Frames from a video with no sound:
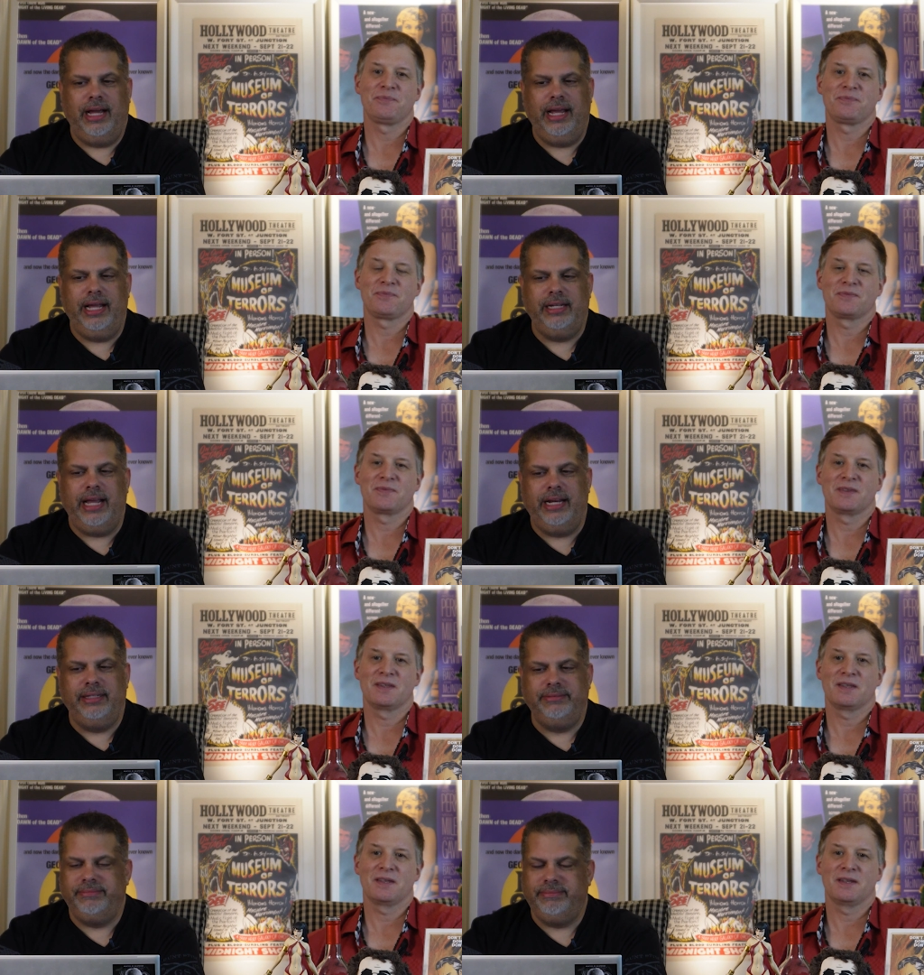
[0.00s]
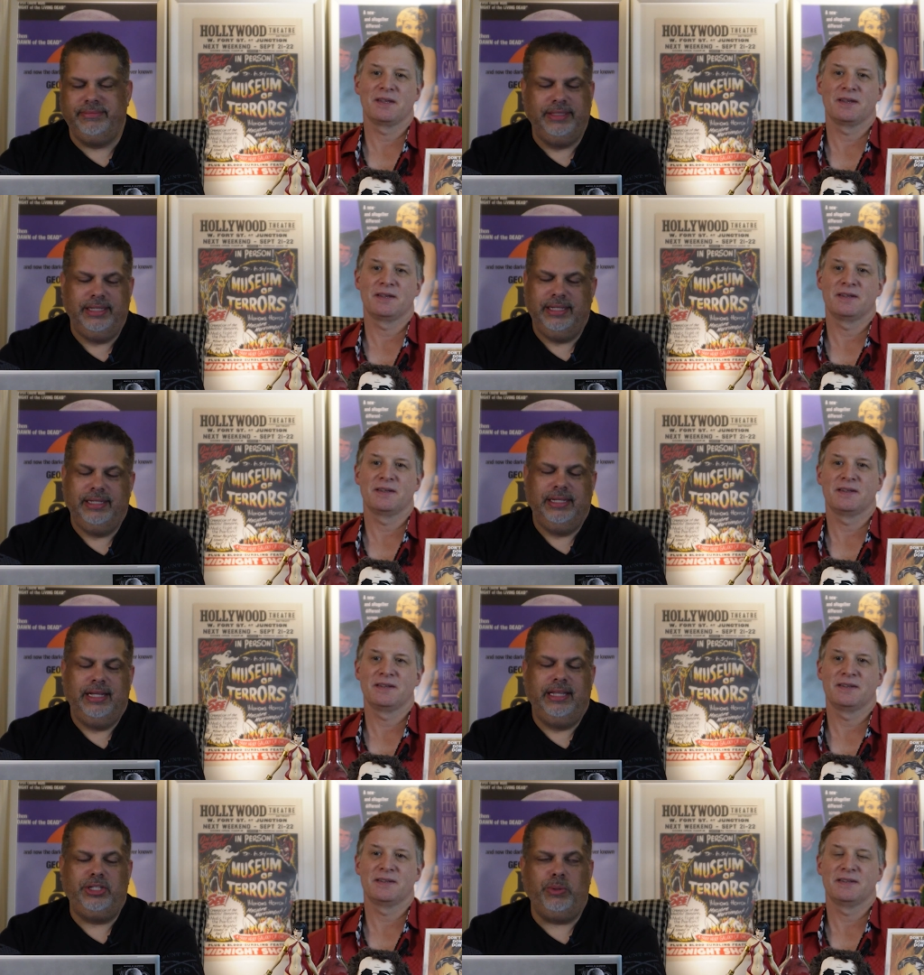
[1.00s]
Speaker 1: I, and, and
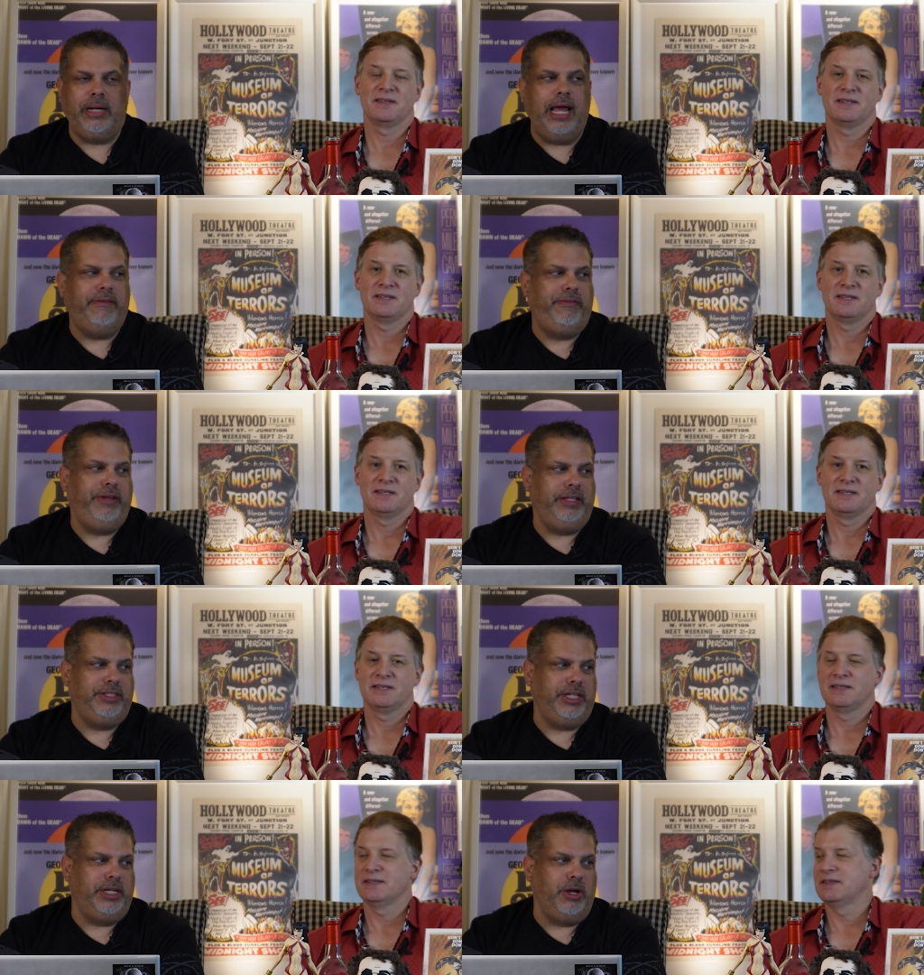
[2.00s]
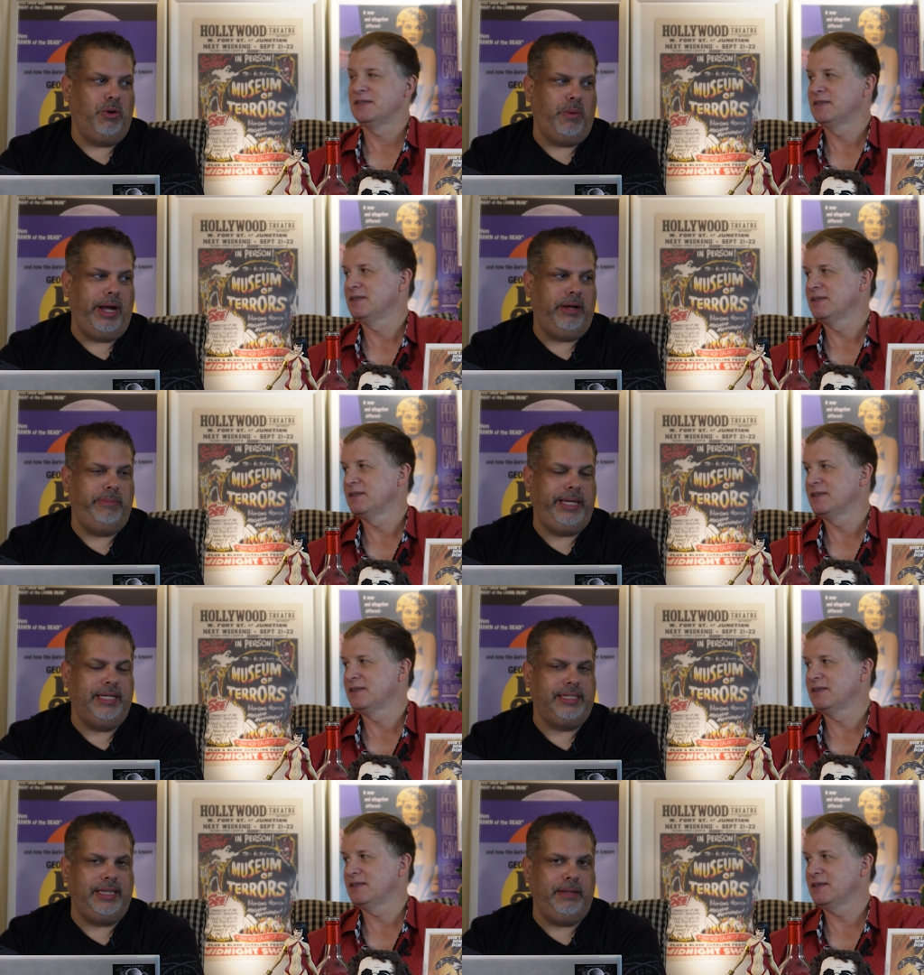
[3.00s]
this one, I have a feeling is going to go a while
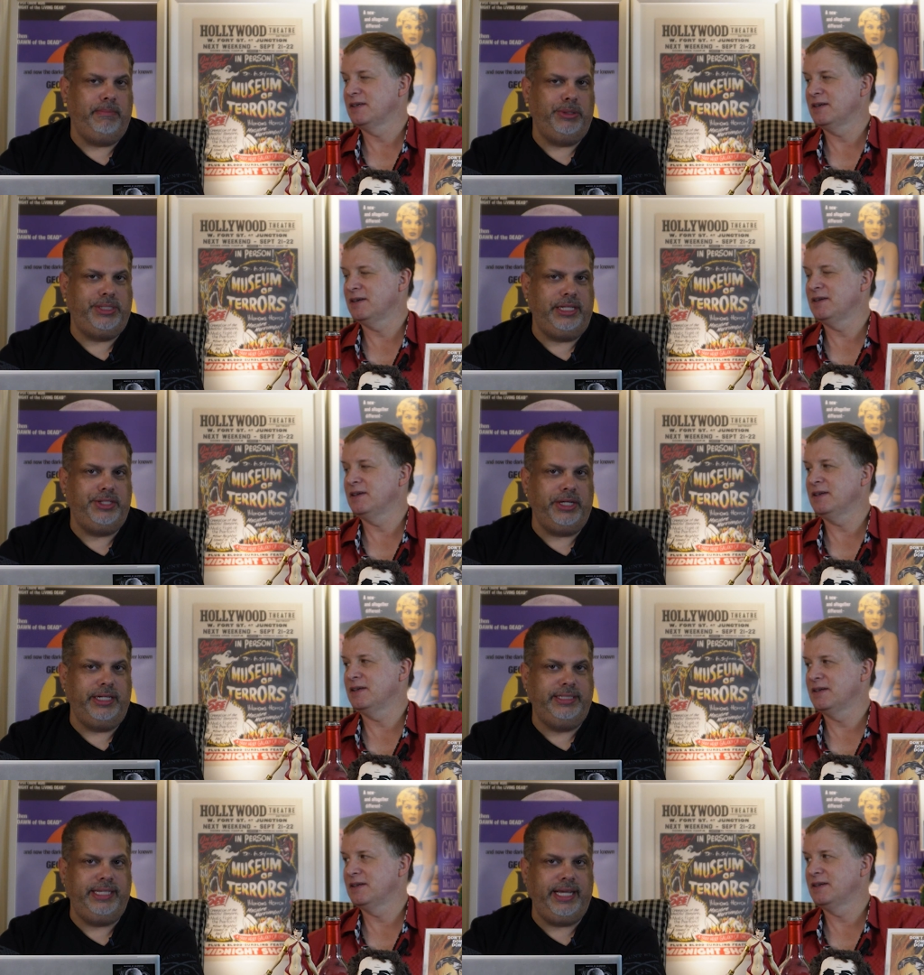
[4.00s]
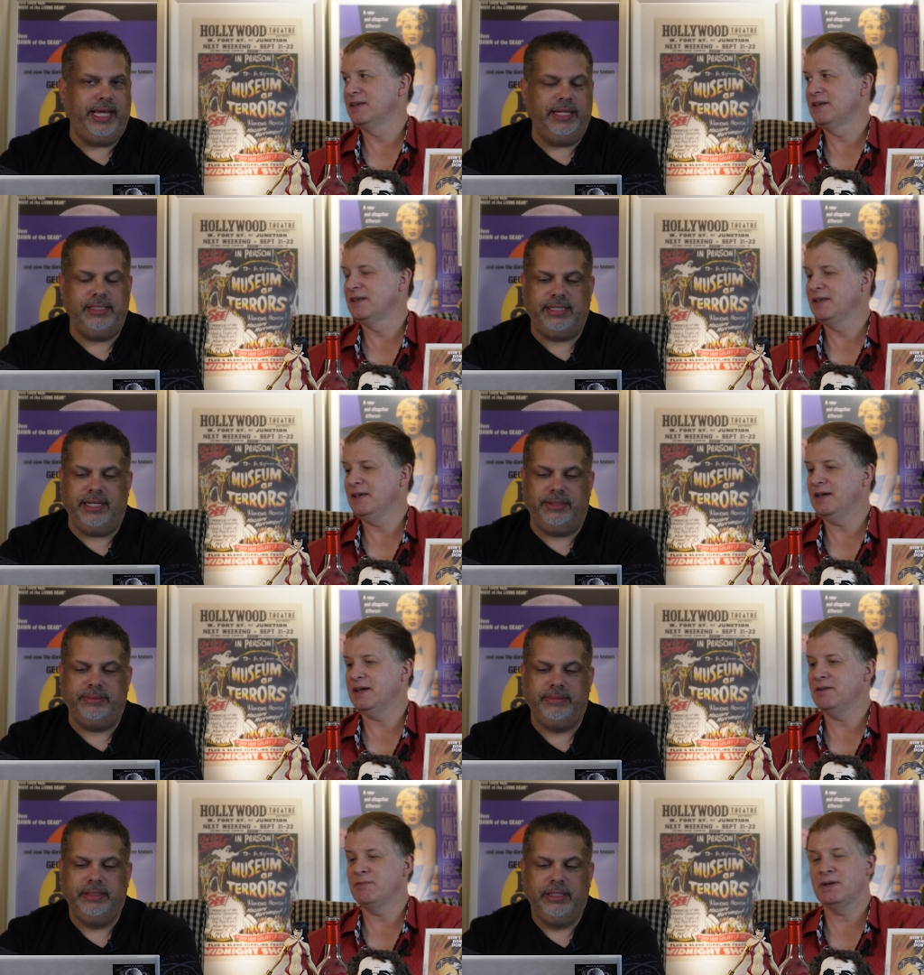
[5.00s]
because I think both sides are going to dig in. So
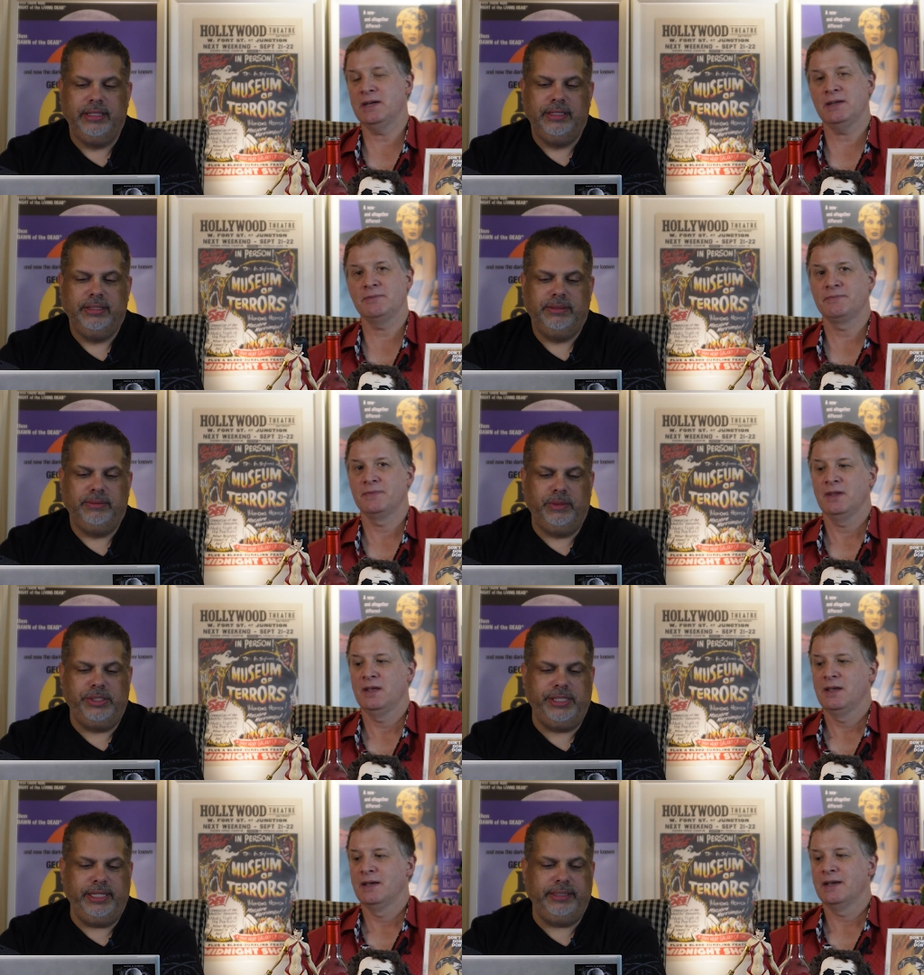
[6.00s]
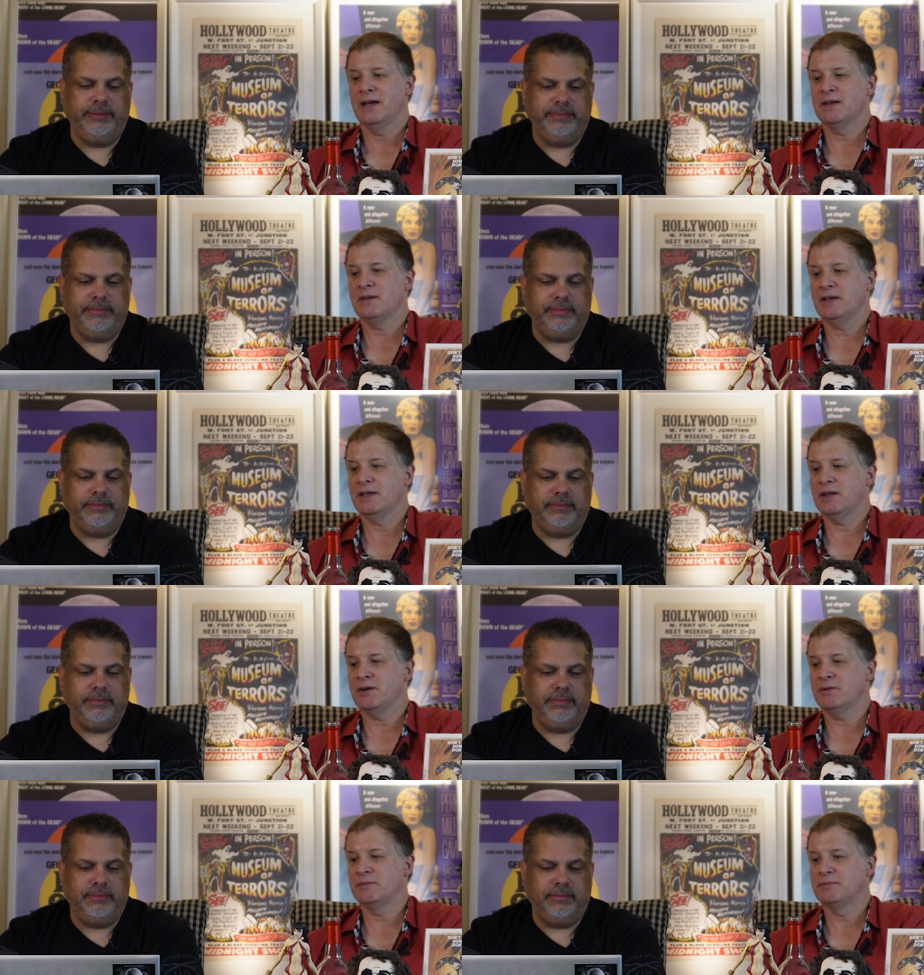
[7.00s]
yeah,
Speaker 2: well, we'll see. Uh, you
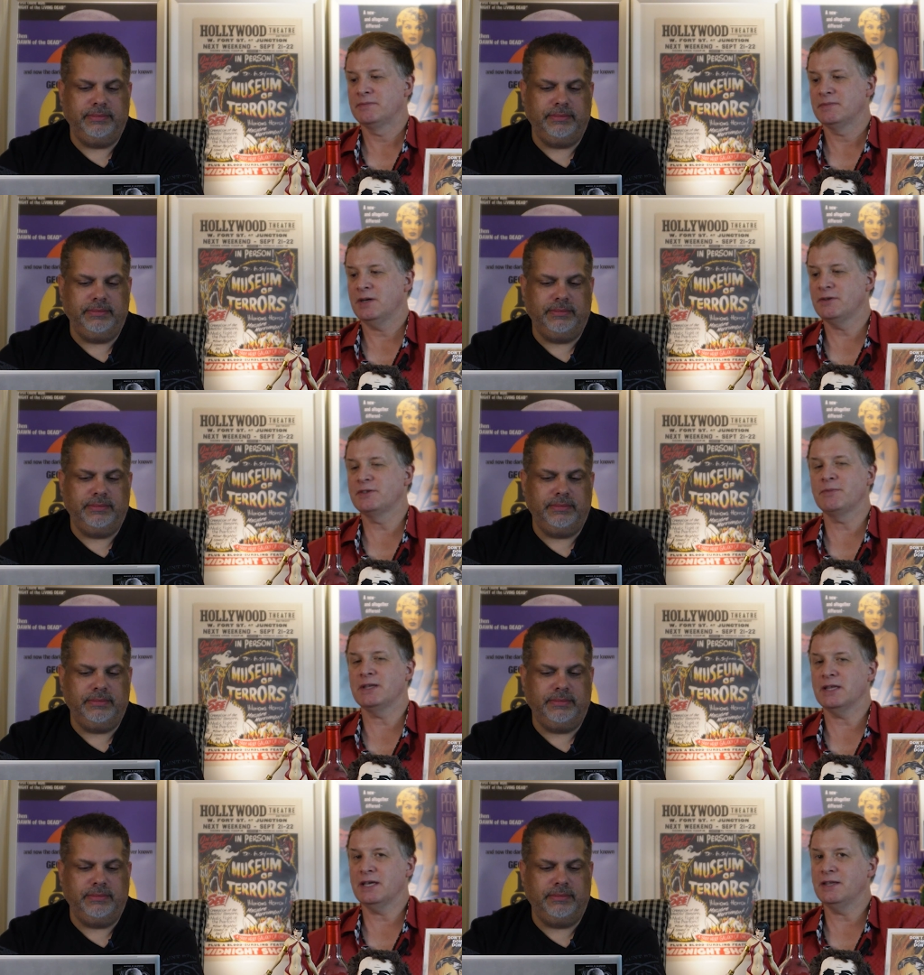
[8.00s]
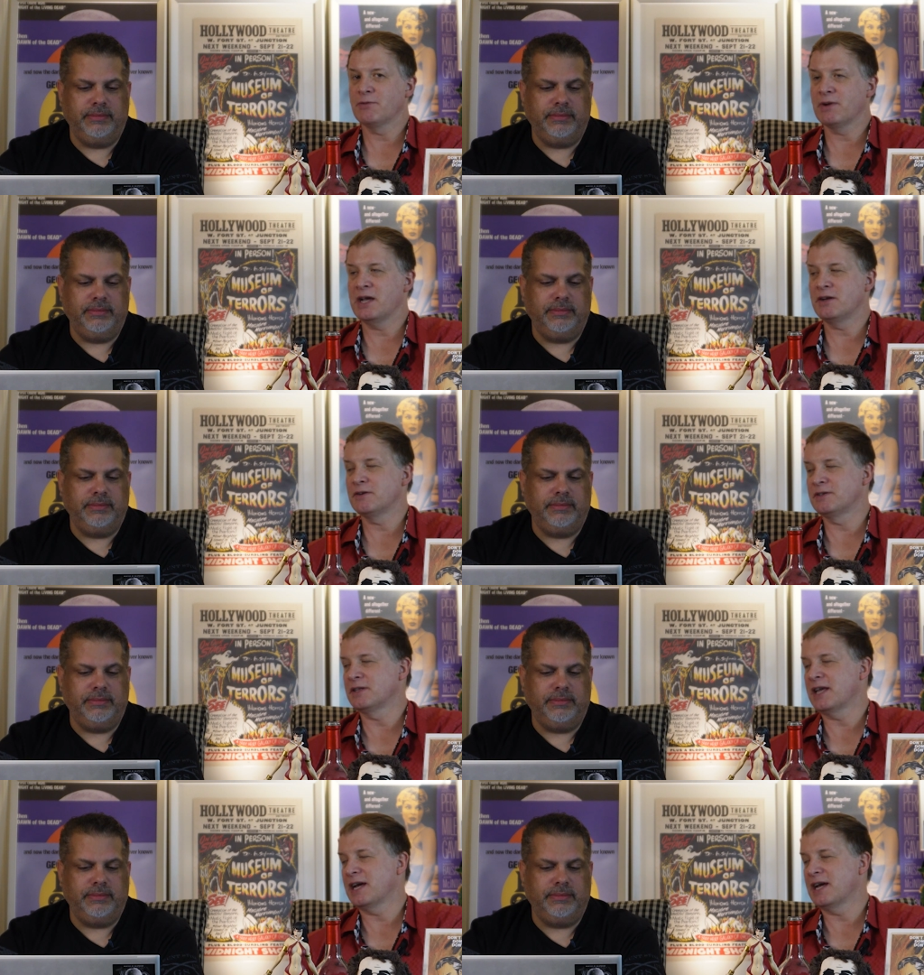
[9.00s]
know, ultimately, the writers and the